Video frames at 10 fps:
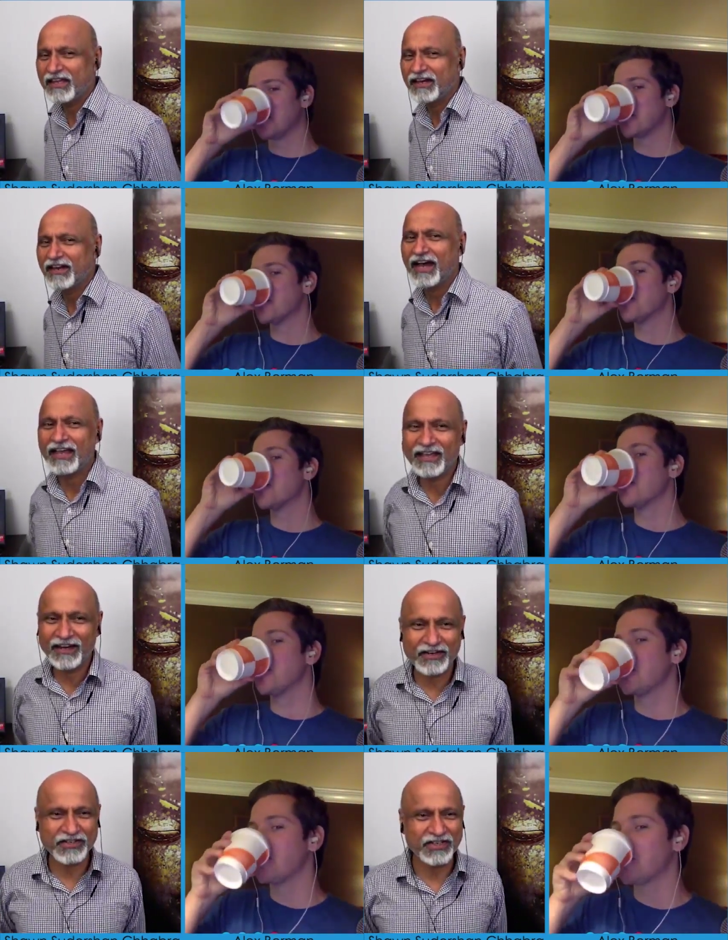Speaker 1: He had high
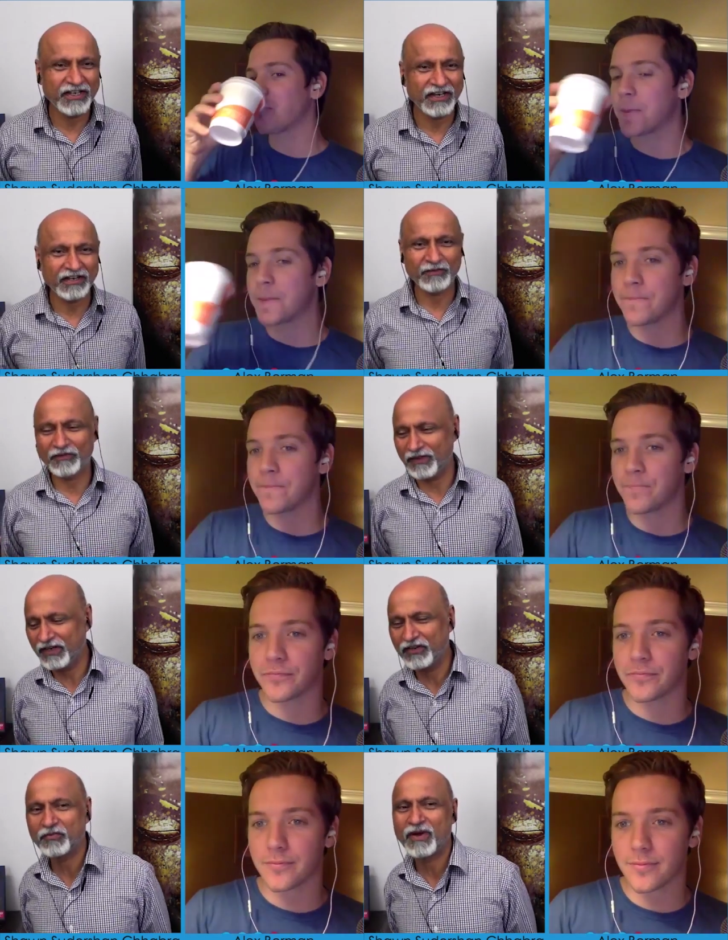energy and it was
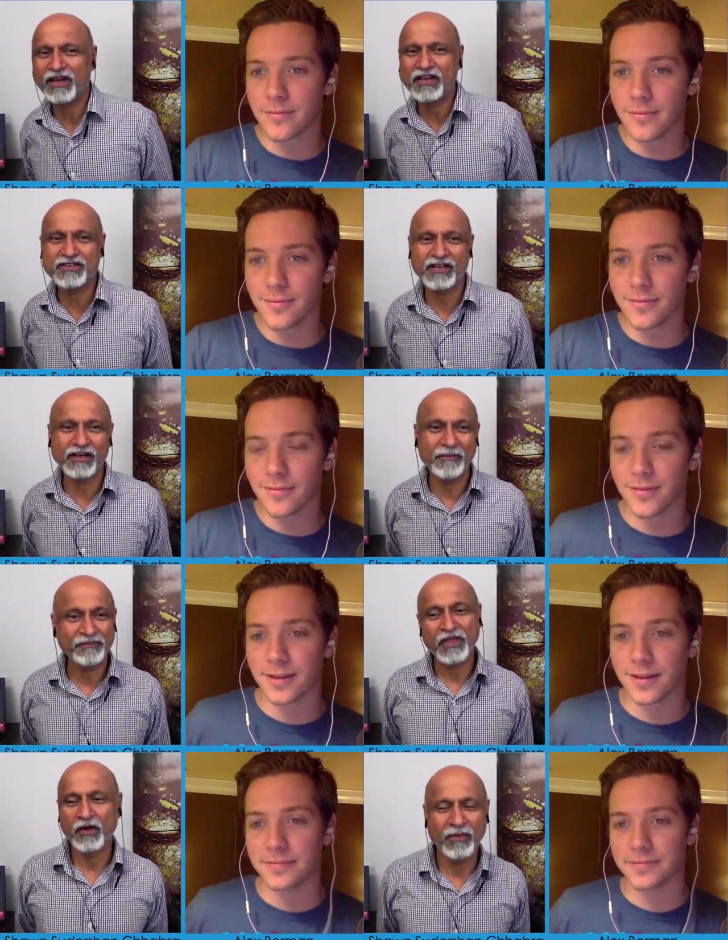very inspirational.
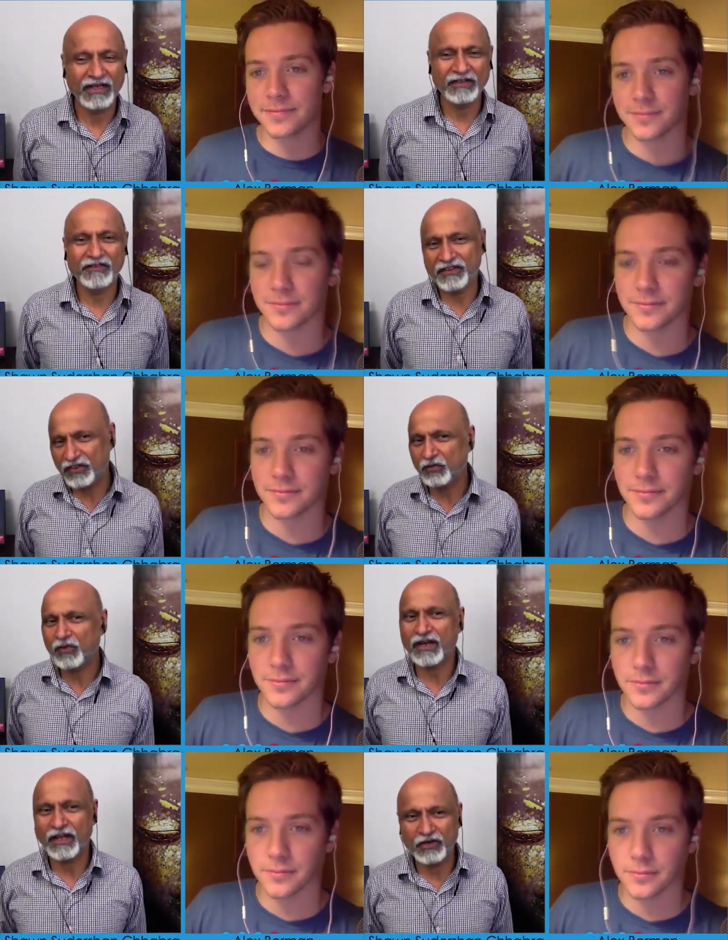By the way, this is
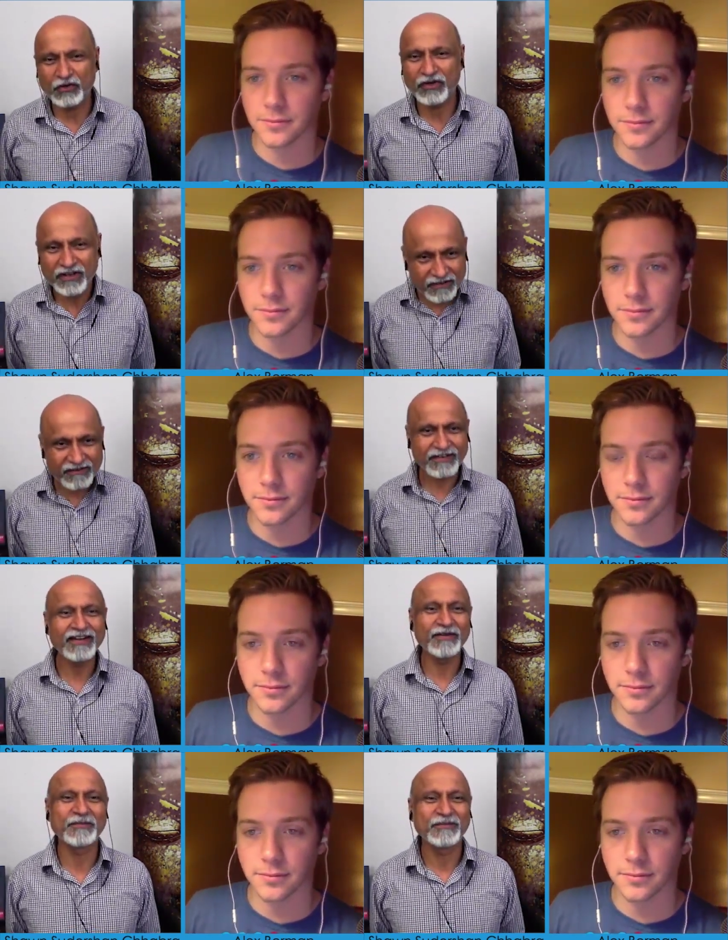what I do.
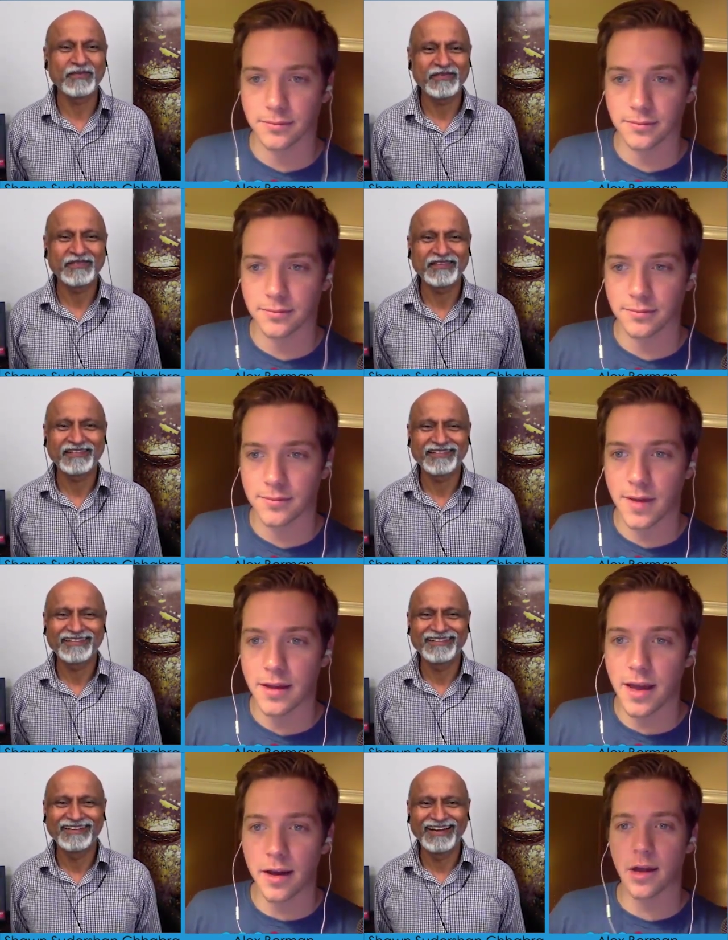Interested?
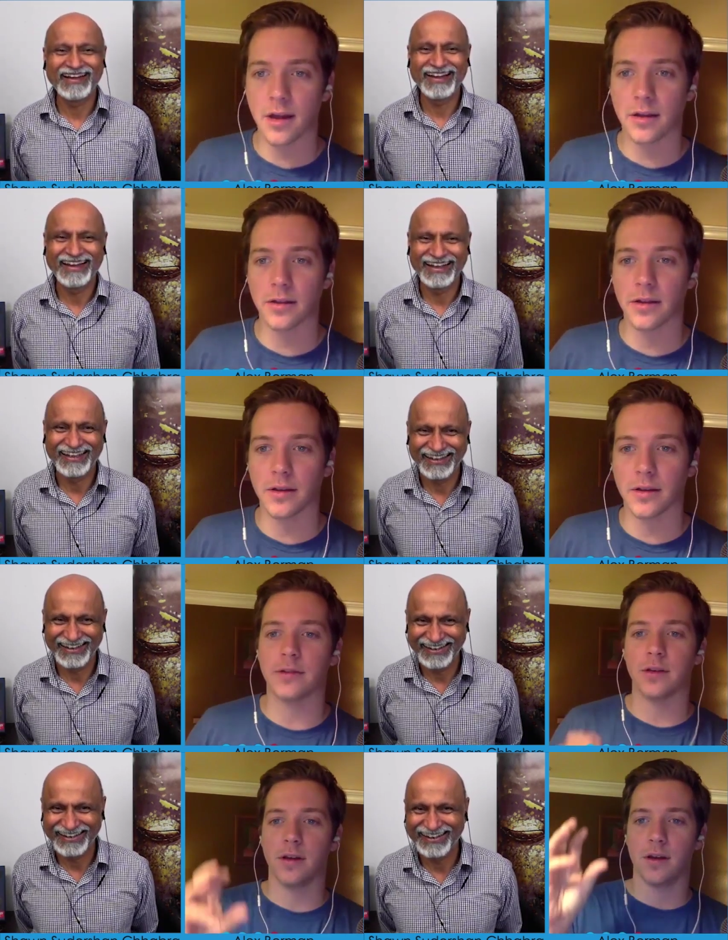
Speaker 2: Yeah, exactly.
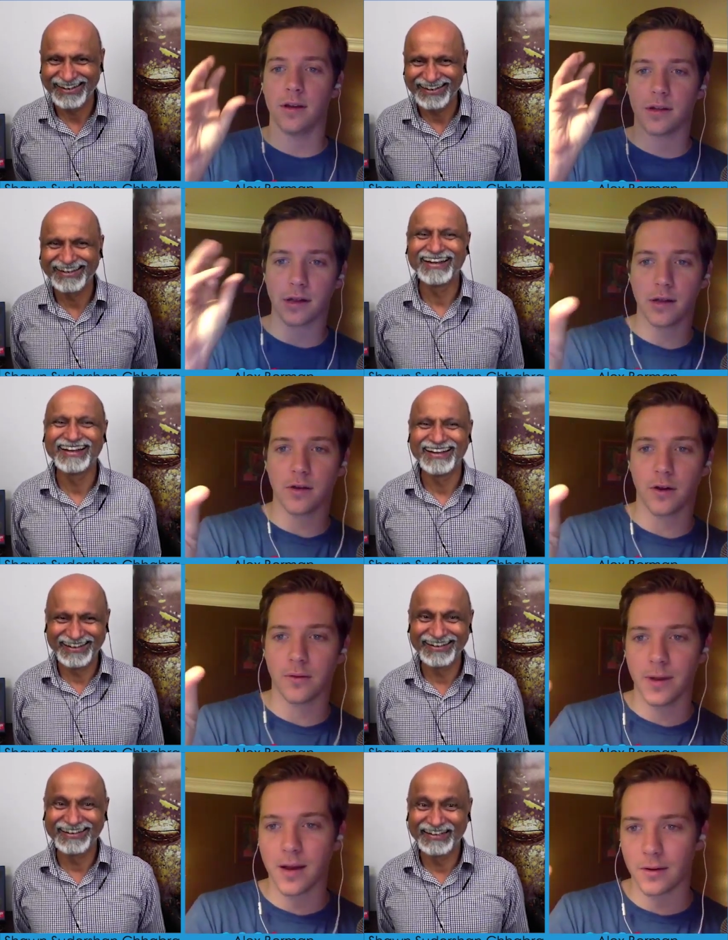And since he
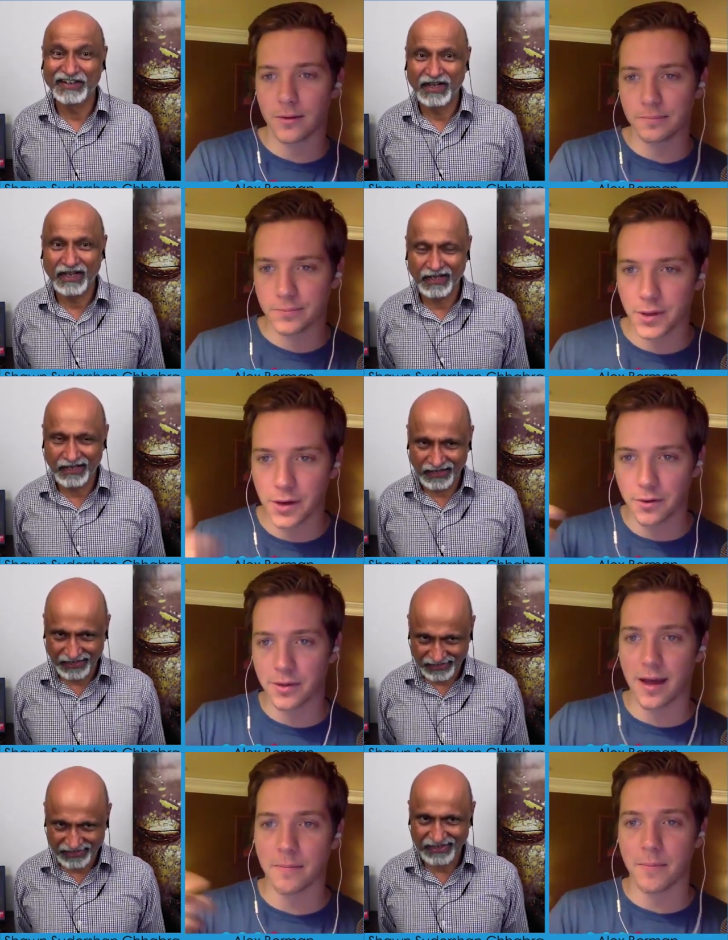called me out, you know,
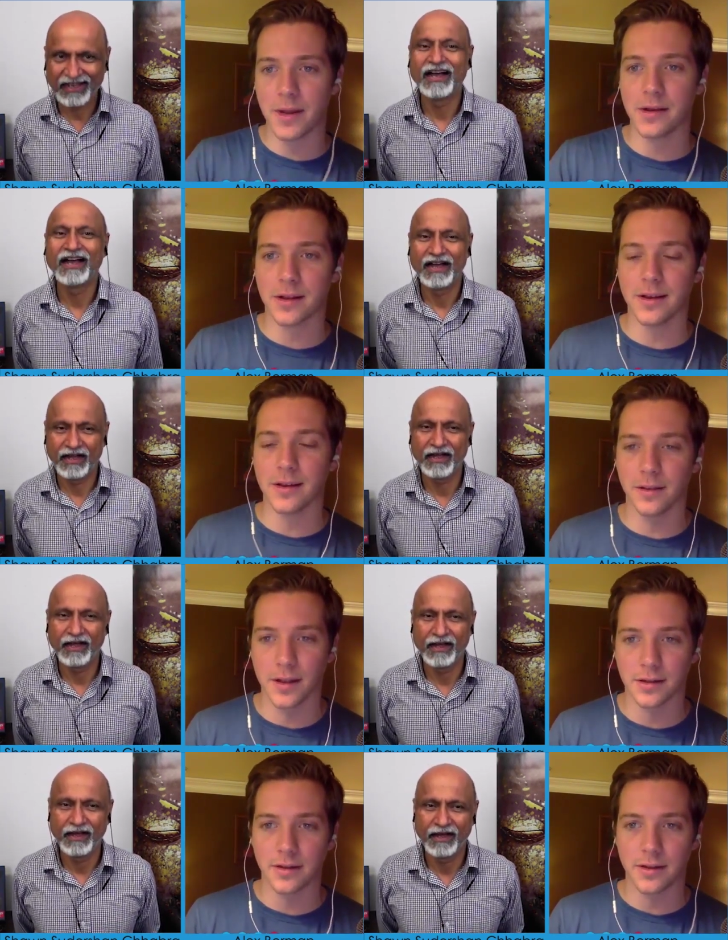that means that he had
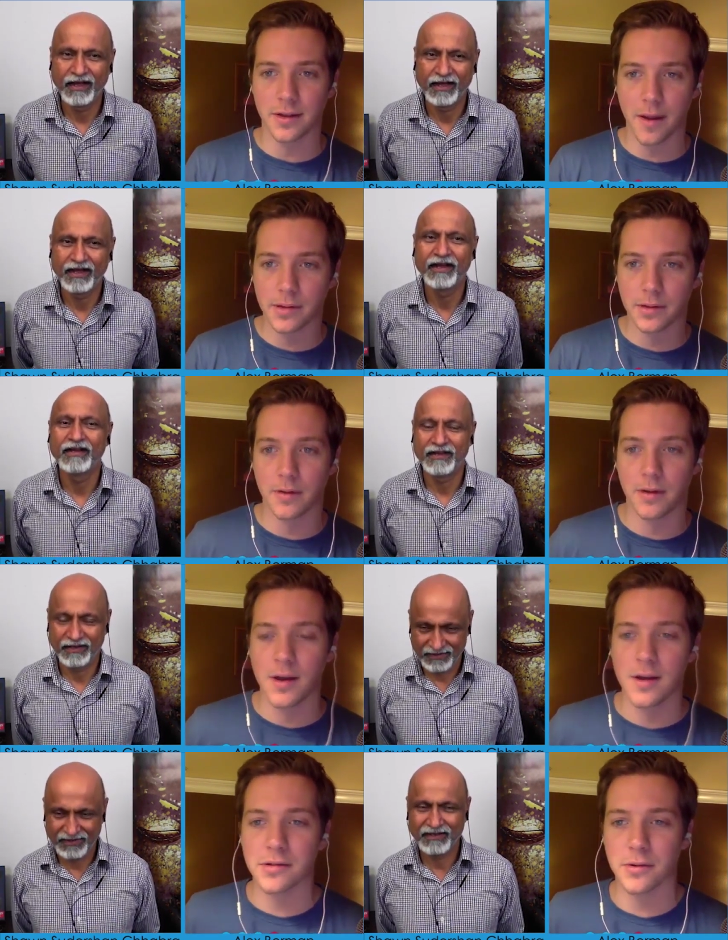listened to the episode,
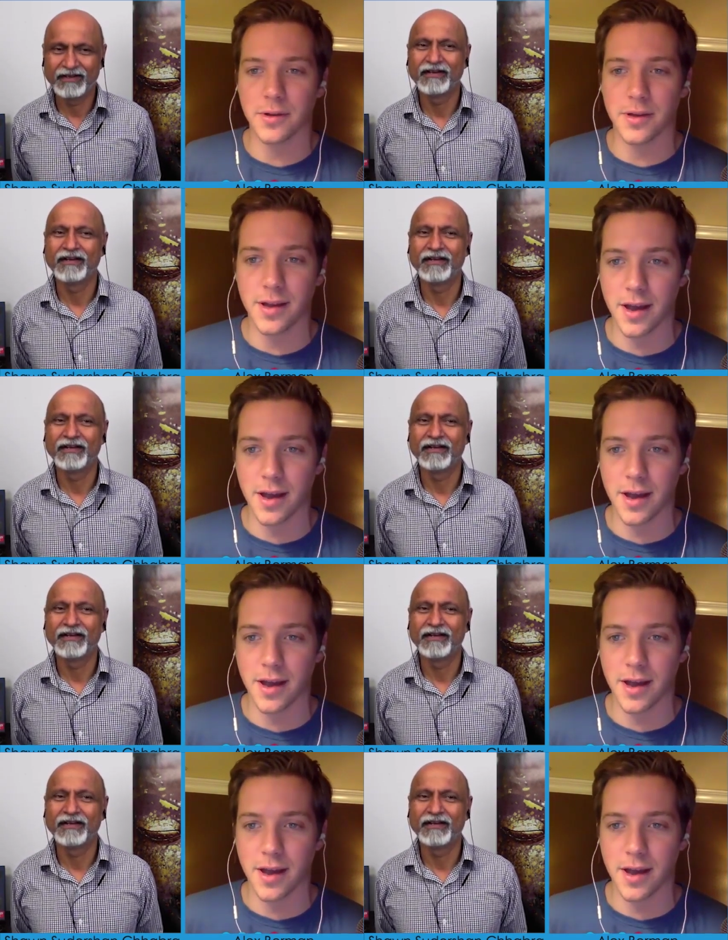so he